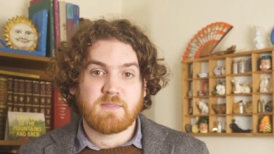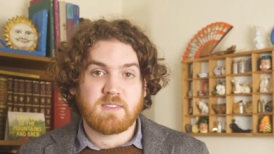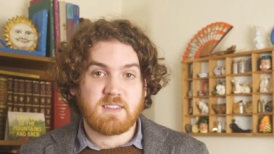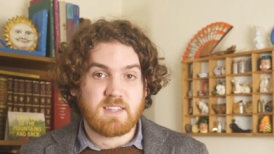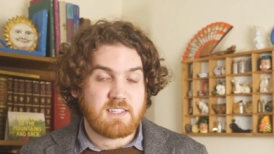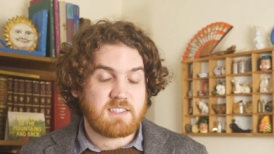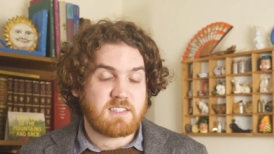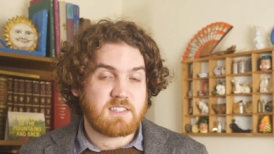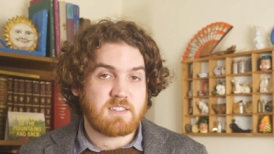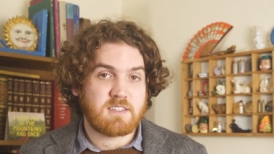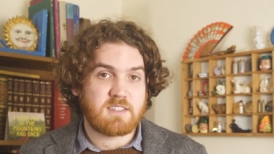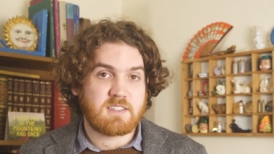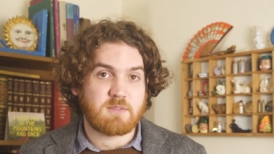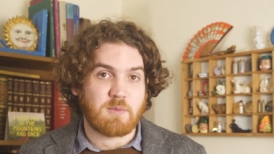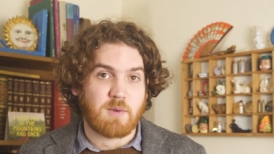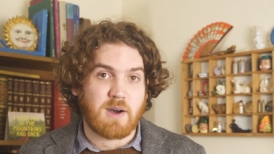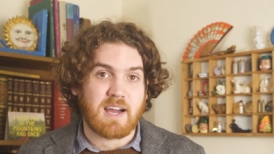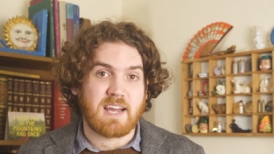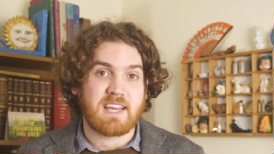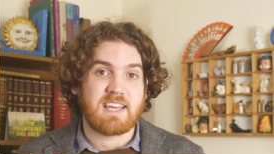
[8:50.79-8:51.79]
This is
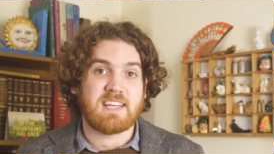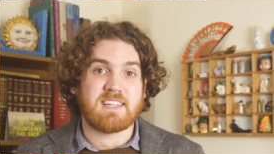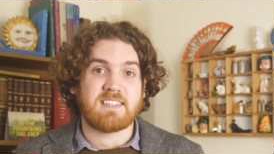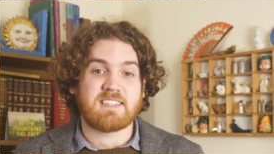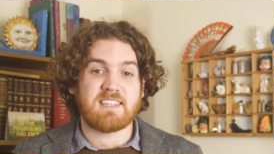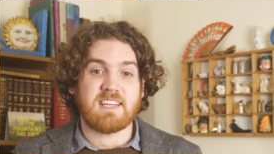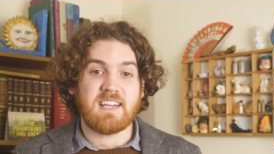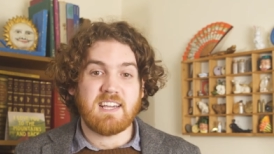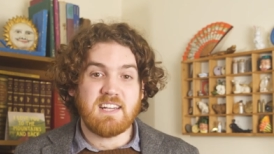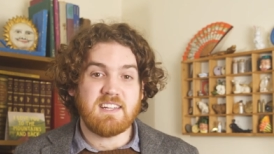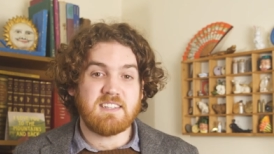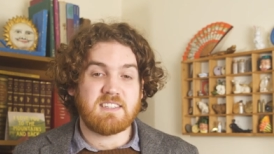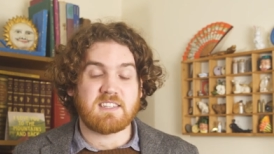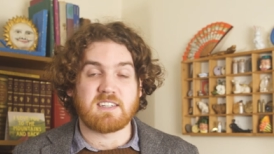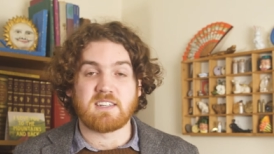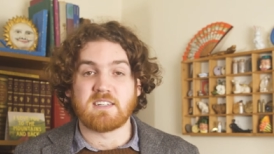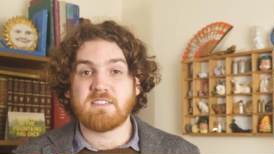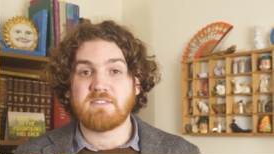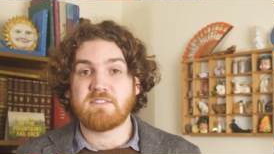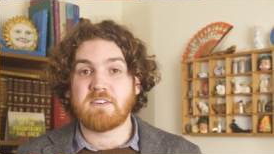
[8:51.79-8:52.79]
why it's
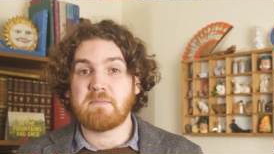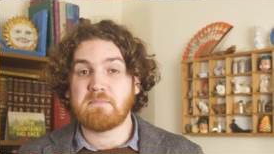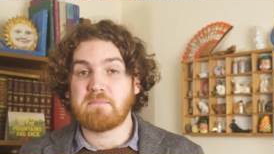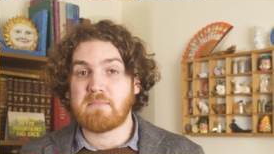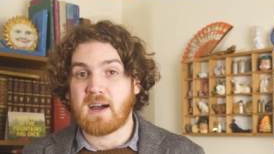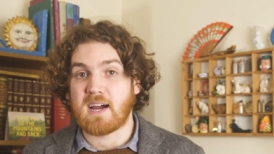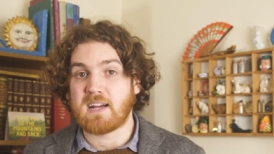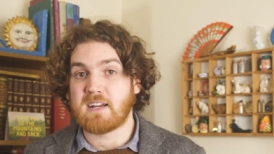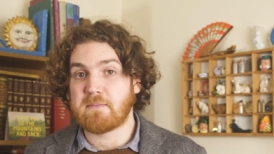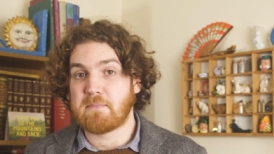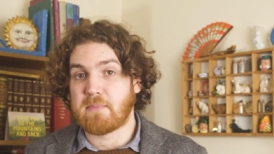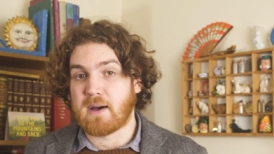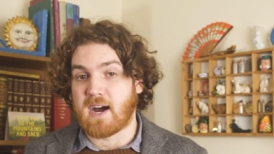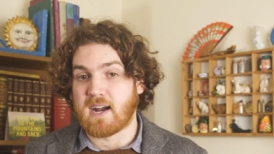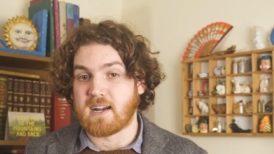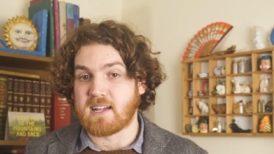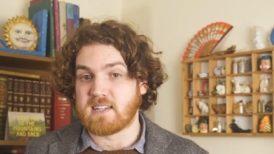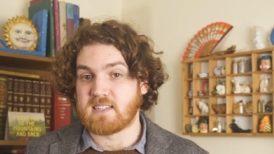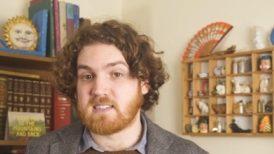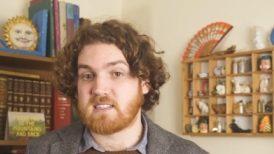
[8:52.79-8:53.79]
easier for minor
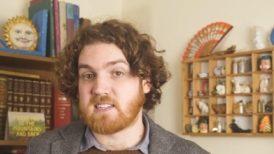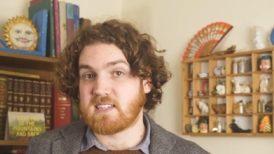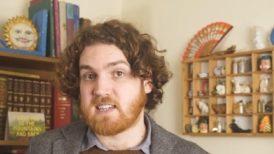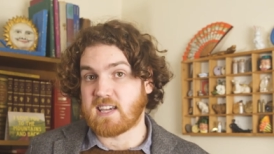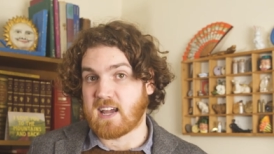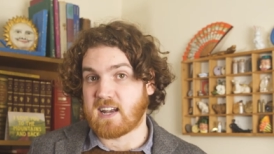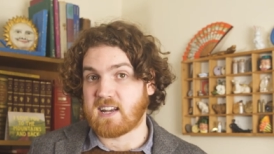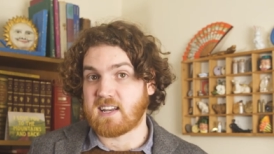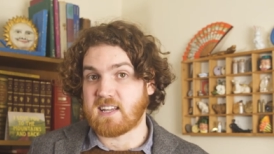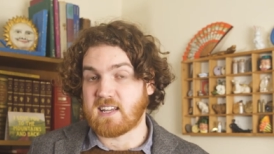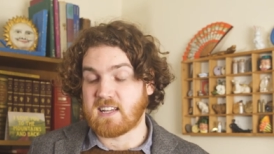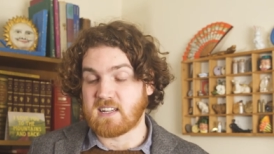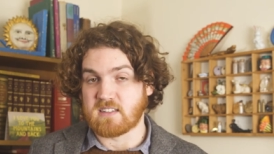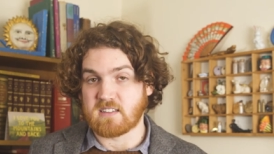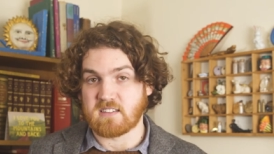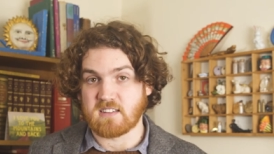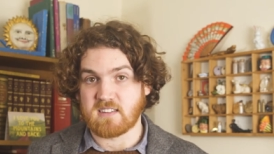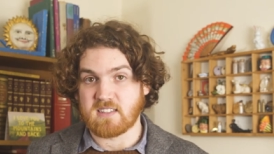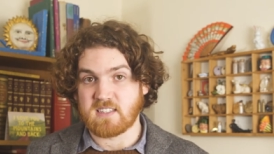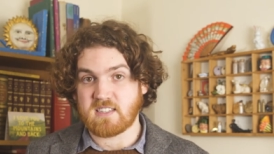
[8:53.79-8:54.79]
parties to get
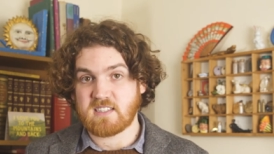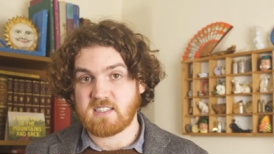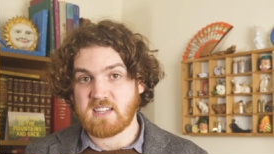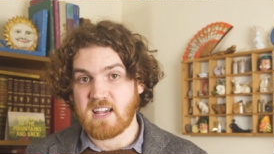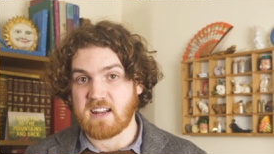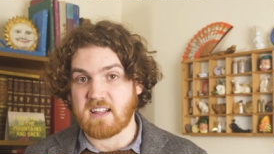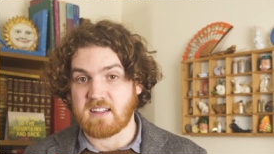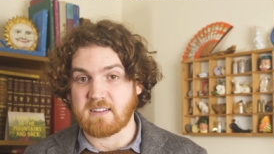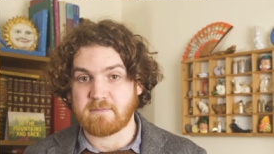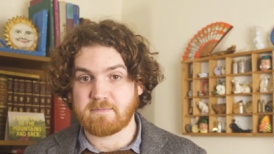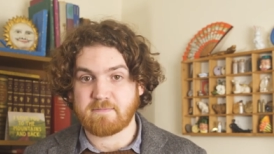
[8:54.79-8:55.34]
into the Senate.